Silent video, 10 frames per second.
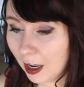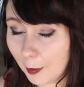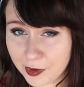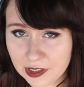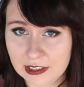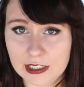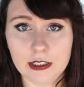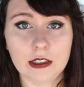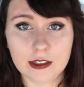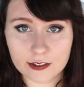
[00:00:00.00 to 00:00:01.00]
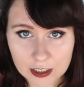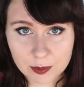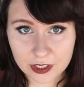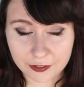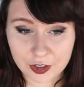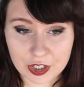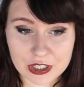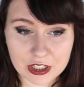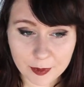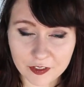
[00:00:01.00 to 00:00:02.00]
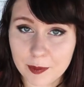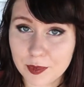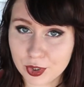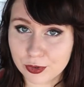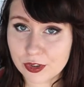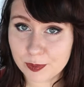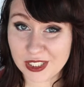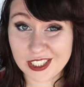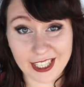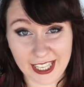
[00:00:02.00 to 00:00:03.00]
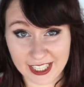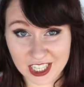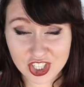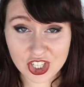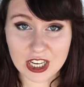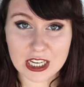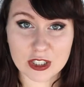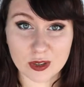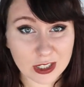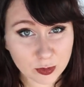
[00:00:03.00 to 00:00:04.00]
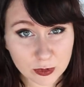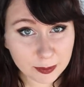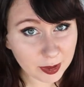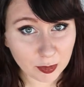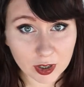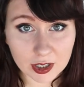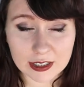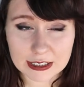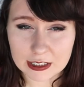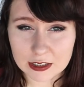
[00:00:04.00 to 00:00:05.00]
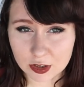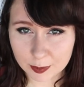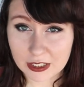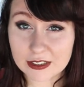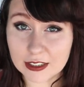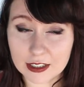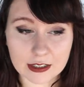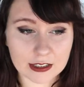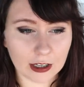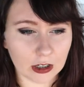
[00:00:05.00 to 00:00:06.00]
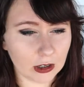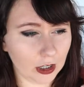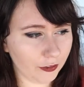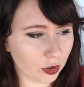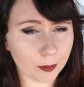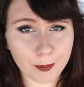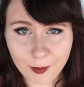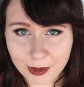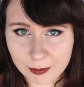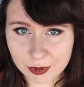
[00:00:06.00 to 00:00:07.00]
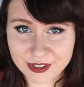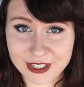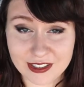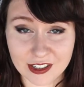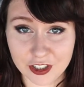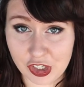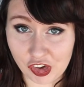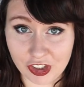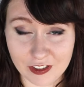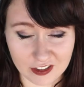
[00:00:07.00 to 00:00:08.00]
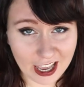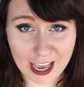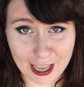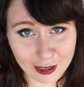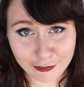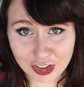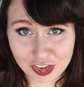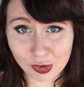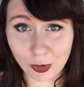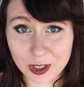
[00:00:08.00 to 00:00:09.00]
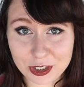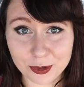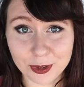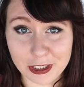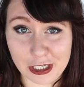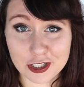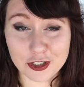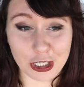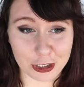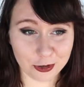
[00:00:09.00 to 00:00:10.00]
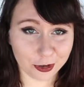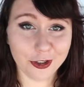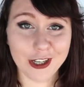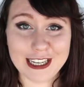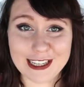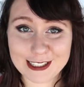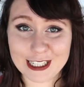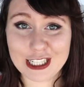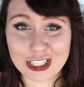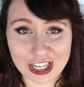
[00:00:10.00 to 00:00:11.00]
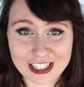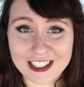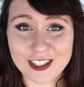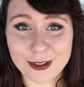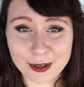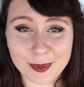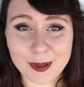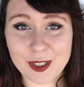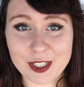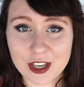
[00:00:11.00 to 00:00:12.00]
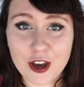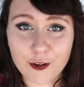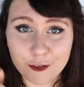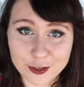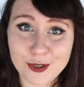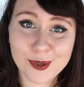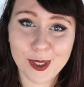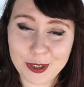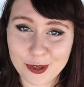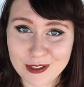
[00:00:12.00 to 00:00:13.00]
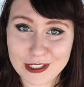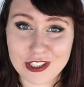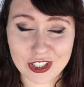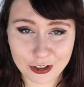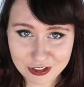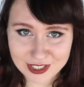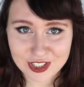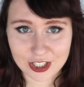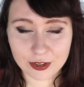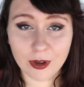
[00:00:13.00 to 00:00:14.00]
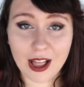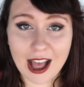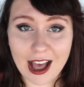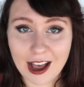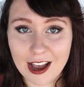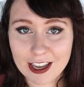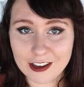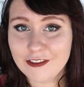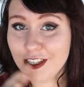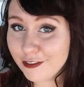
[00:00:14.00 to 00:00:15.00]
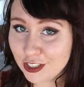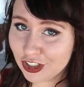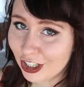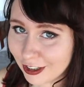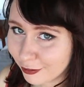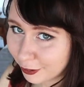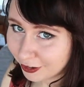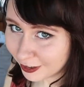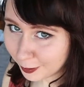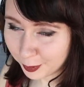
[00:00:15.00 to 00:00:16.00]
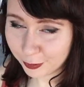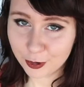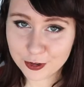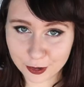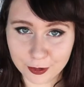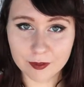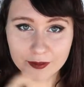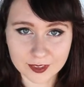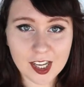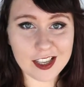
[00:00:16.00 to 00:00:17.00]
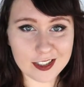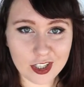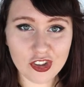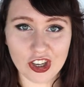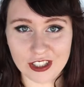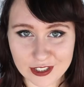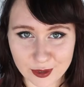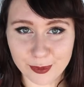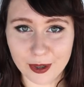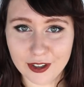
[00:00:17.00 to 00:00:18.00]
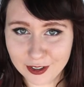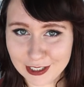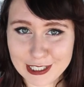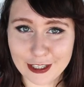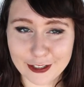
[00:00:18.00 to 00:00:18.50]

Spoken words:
apparently that's what I've heard. Some of them don't speak English, so that would be why there are so many signs like even public buildings that are in Chinese. And I find it quite cool, and I actually enjoy seeing Chinese around me, because for those who are new on this channel, I have lived in China for a year before, so seeing Chinese everywhere is